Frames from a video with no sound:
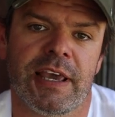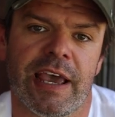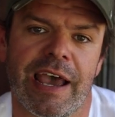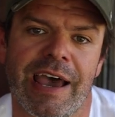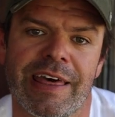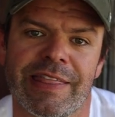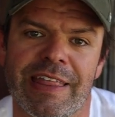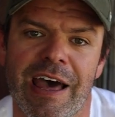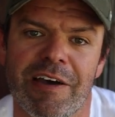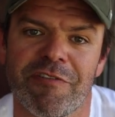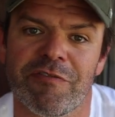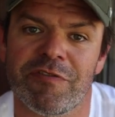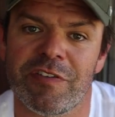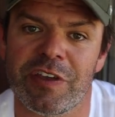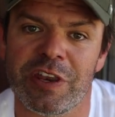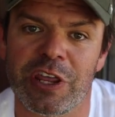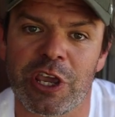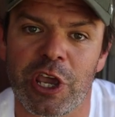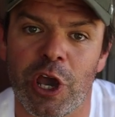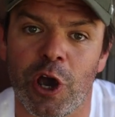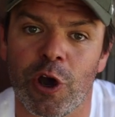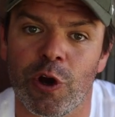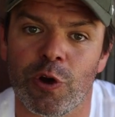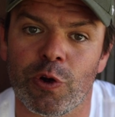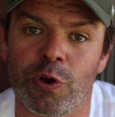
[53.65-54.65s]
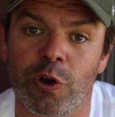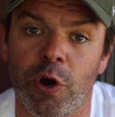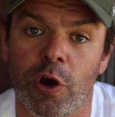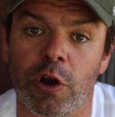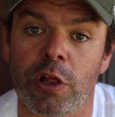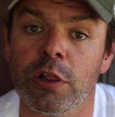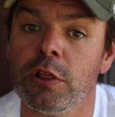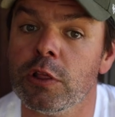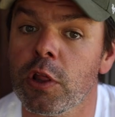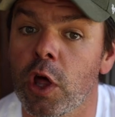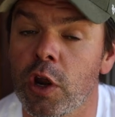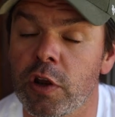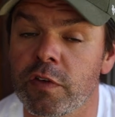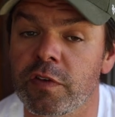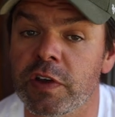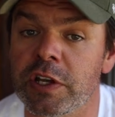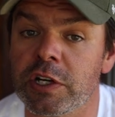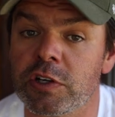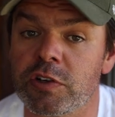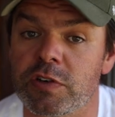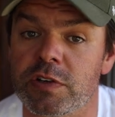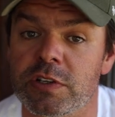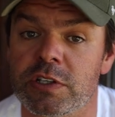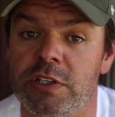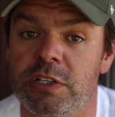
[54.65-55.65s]
And that video got a lot of
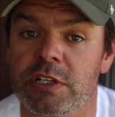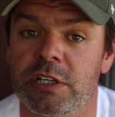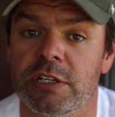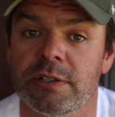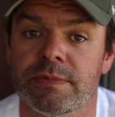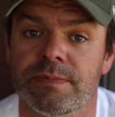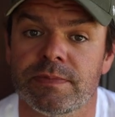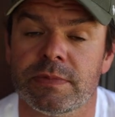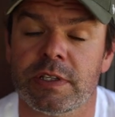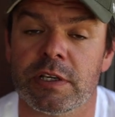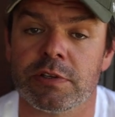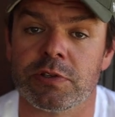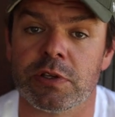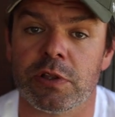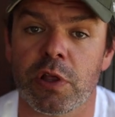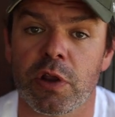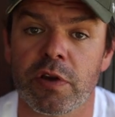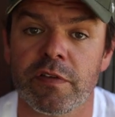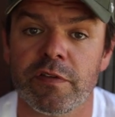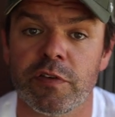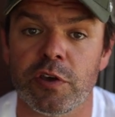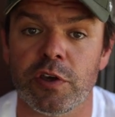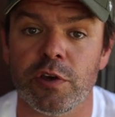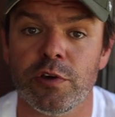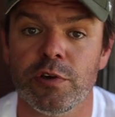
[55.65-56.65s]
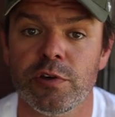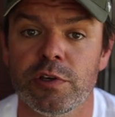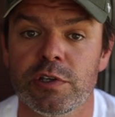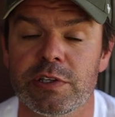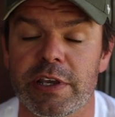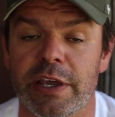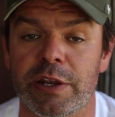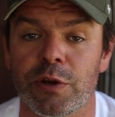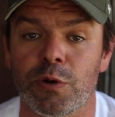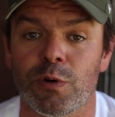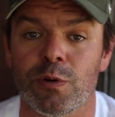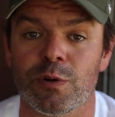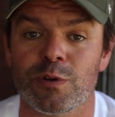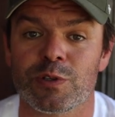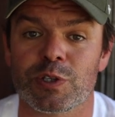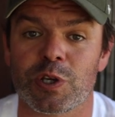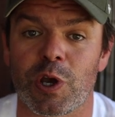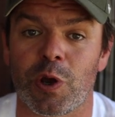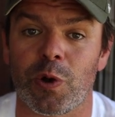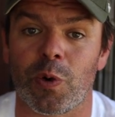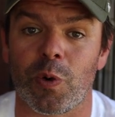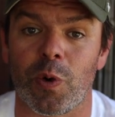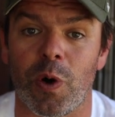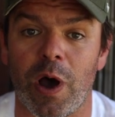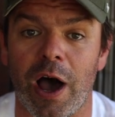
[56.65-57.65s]
interest. There's a lot of views and
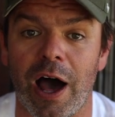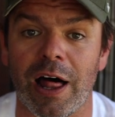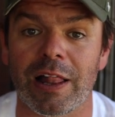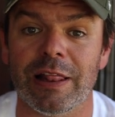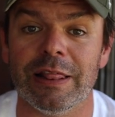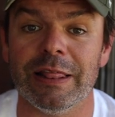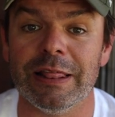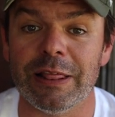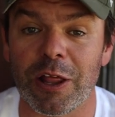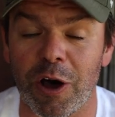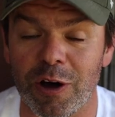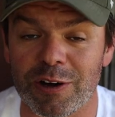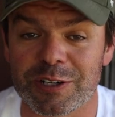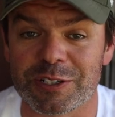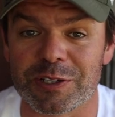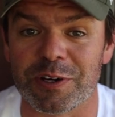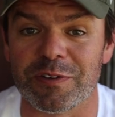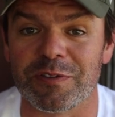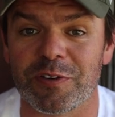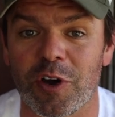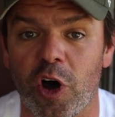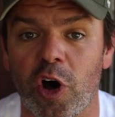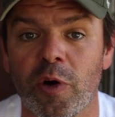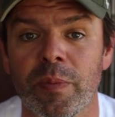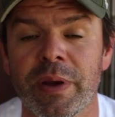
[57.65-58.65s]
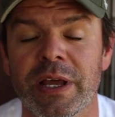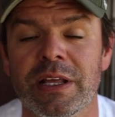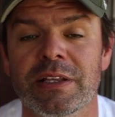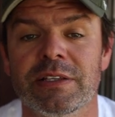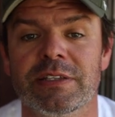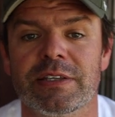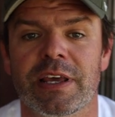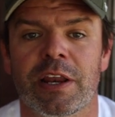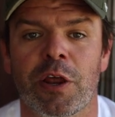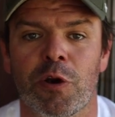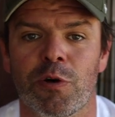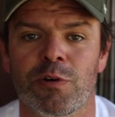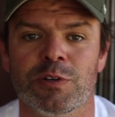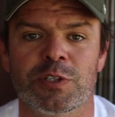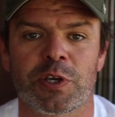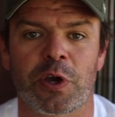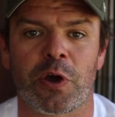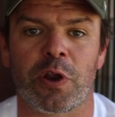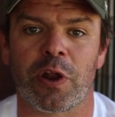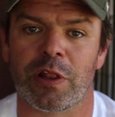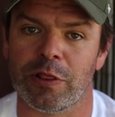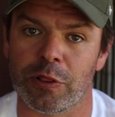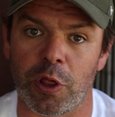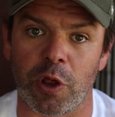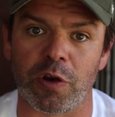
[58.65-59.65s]
also a lot of comments, and I also
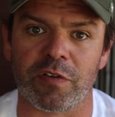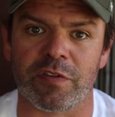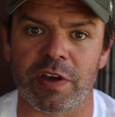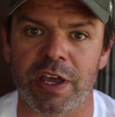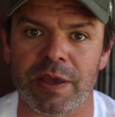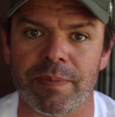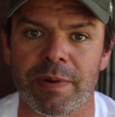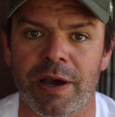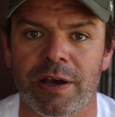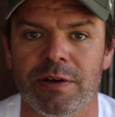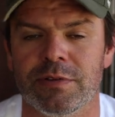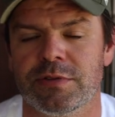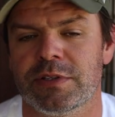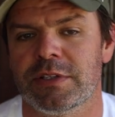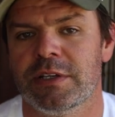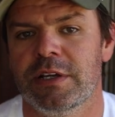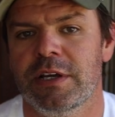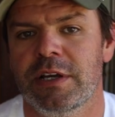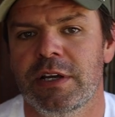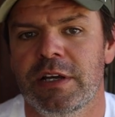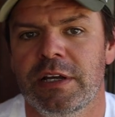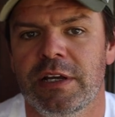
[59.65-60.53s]
got a lot of emails.